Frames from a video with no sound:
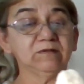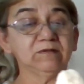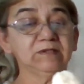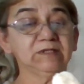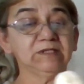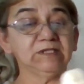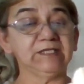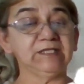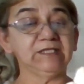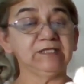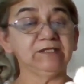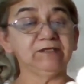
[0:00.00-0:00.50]

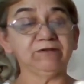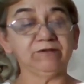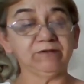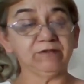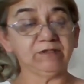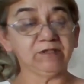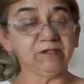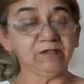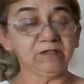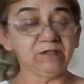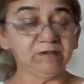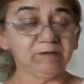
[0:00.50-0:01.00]
clean her
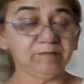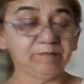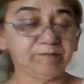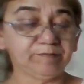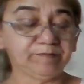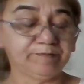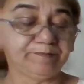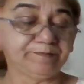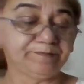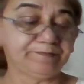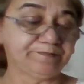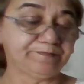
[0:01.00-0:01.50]
up.
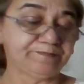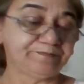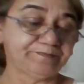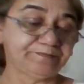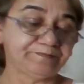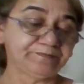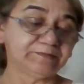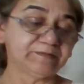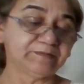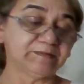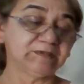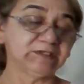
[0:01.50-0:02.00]

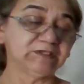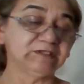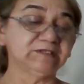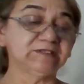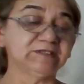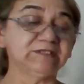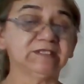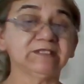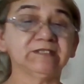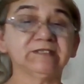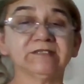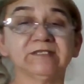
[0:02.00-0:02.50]
She
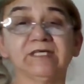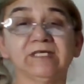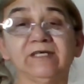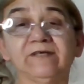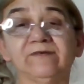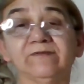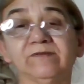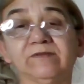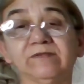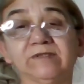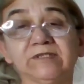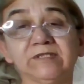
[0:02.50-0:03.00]
does have
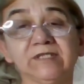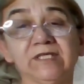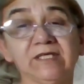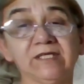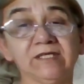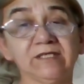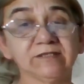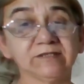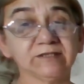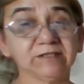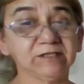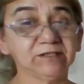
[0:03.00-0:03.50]
the
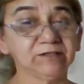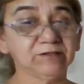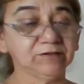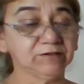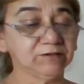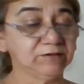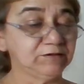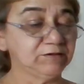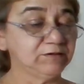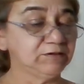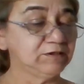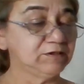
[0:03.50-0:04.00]
tags
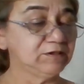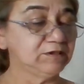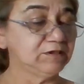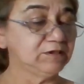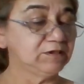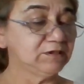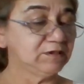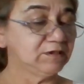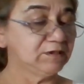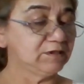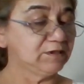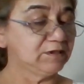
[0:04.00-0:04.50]
here.
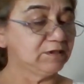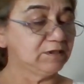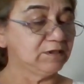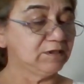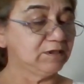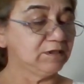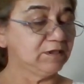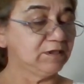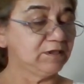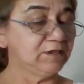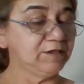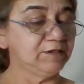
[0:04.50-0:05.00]

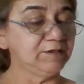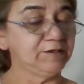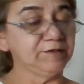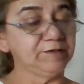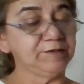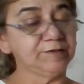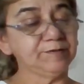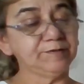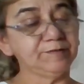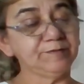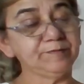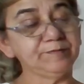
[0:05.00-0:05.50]

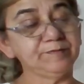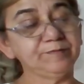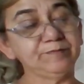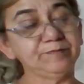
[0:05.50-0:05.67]
I'll